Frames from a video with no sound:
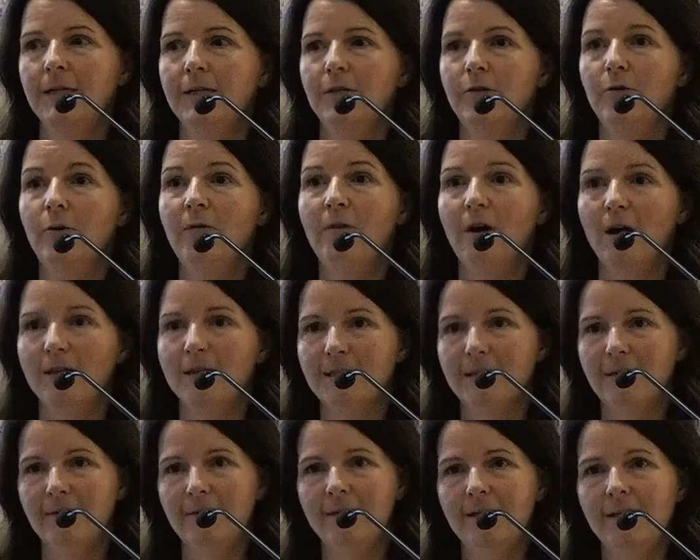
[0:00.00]
you've got
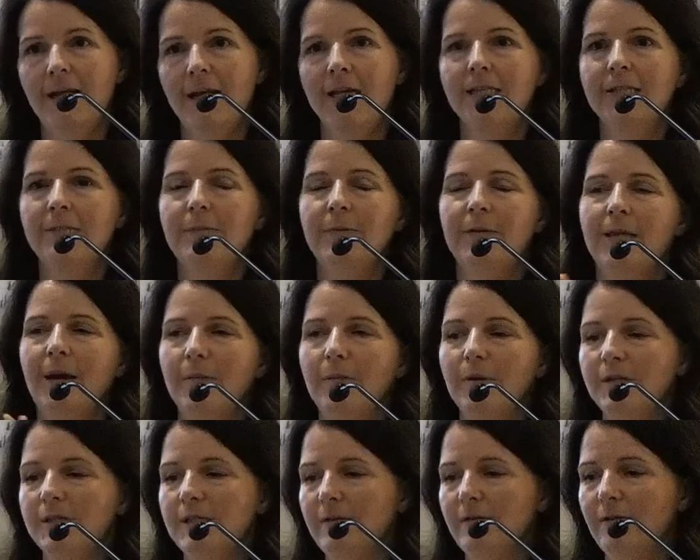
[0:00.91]
7 days, but that
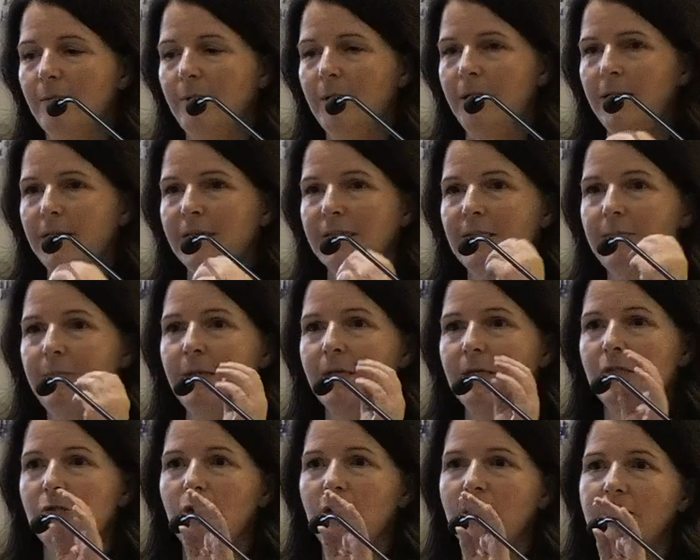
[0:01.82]
puts everybody in this
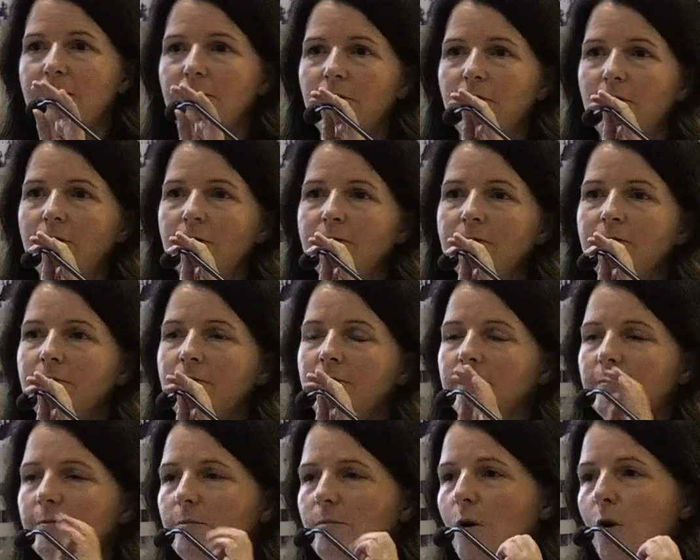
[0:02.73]
big stressful
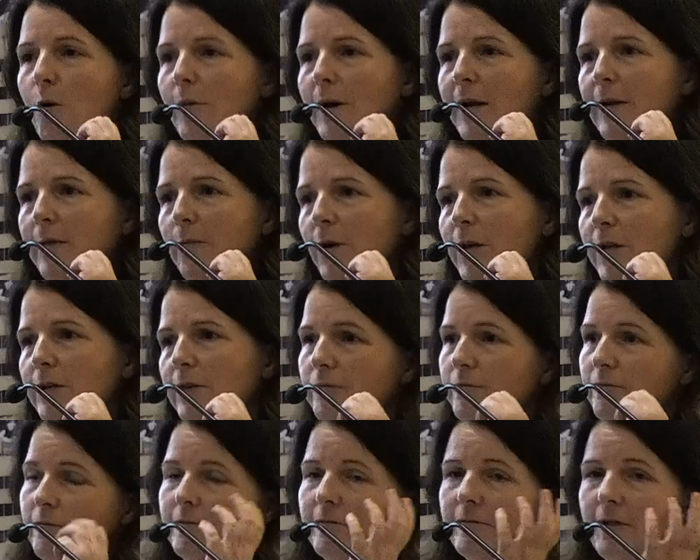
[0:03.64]
moment when
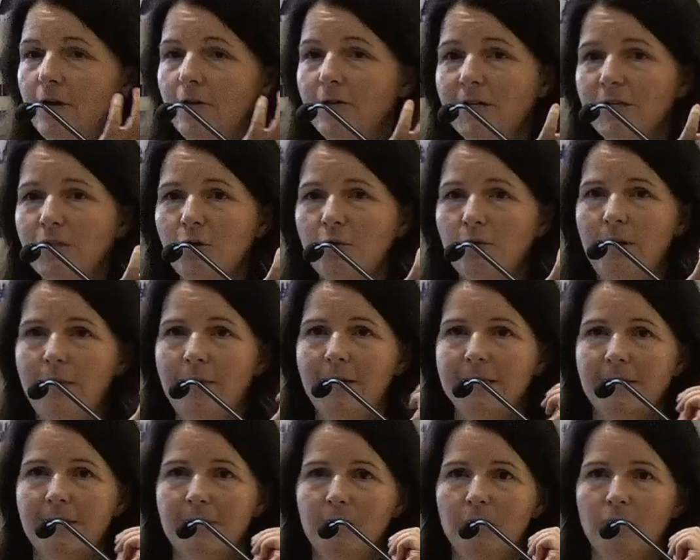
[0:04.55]
there is no
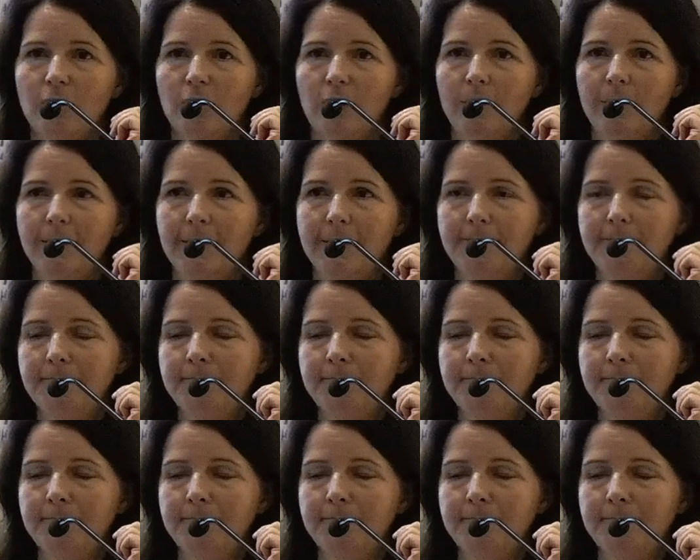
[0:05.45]
rabies immune globulin,